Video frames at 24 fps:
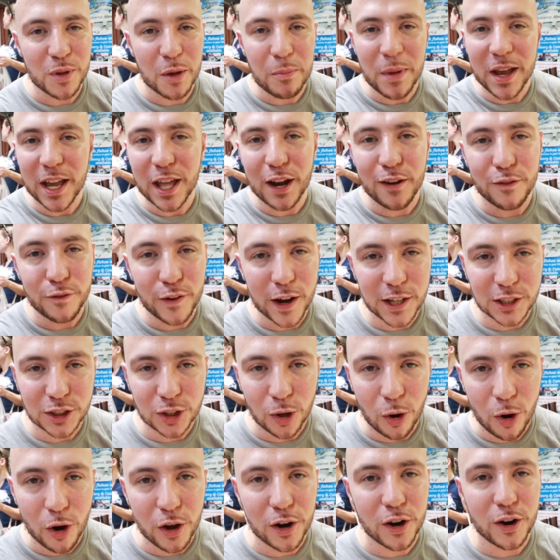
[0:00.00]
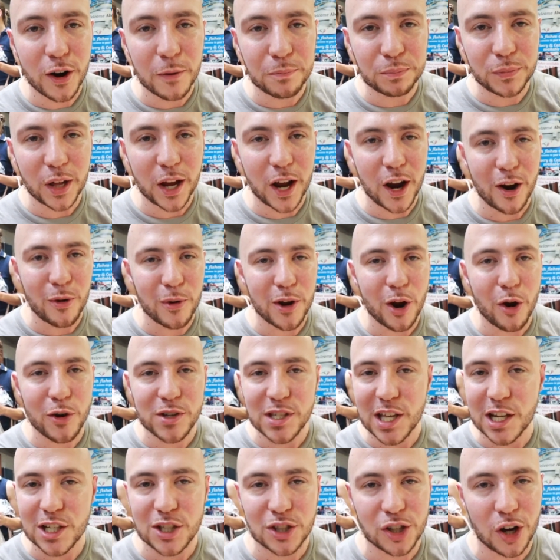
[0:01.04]
They're making it fresh to order up there. We always
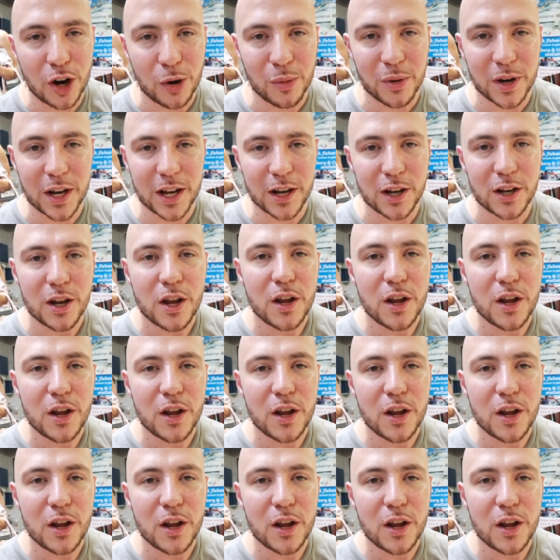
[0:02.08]
gotta start with it.